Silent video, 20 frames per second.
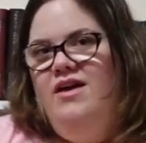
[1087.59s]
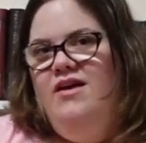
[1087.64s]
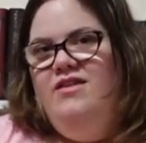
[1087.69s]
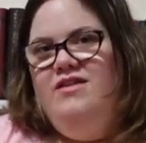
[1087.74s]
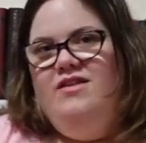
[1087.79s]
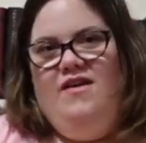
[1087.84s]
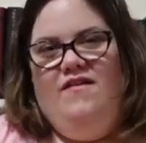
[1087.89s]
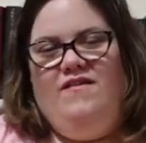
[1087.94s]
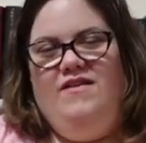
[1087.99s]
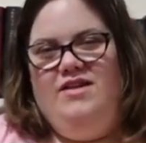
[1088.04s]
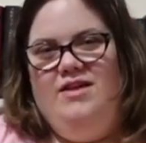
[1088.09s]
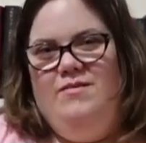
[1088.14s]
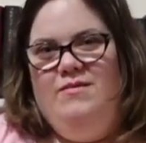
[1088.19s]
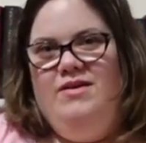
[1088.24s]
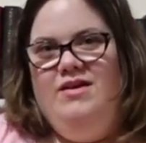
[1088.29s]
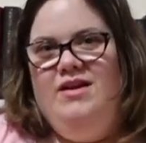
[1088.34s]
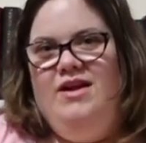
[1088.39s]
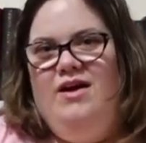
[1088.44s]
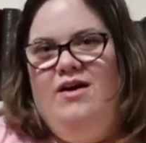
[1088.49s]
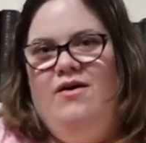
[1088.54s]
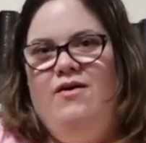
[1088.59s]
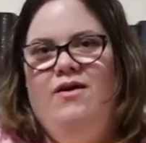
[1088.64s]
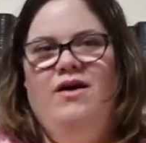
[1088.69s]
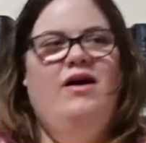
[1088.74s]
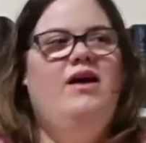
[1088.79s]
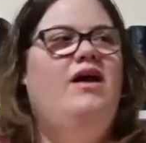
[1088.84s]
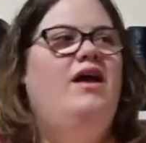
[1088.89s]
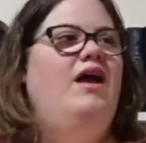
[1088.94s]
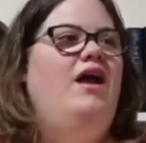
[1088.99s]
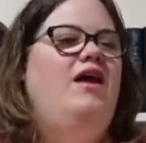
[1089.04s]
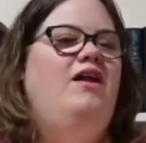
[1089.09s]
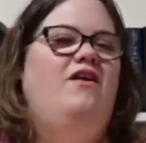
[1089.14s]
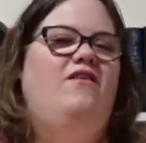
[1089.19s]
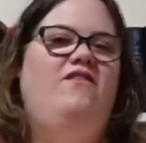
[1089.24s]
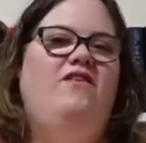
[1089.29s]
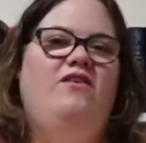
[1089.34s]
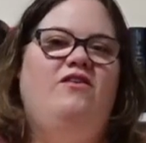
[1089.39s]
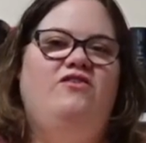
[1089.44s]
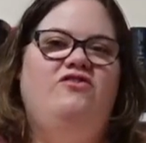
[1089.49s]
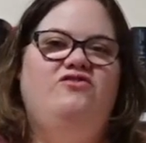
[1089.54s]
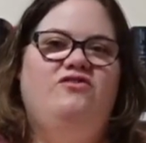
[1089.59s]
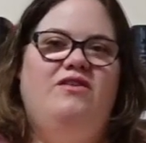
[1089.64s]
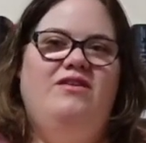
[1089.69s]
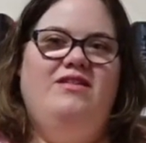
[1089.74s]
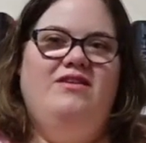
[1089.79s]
Definitely let me know. And if you enjoyed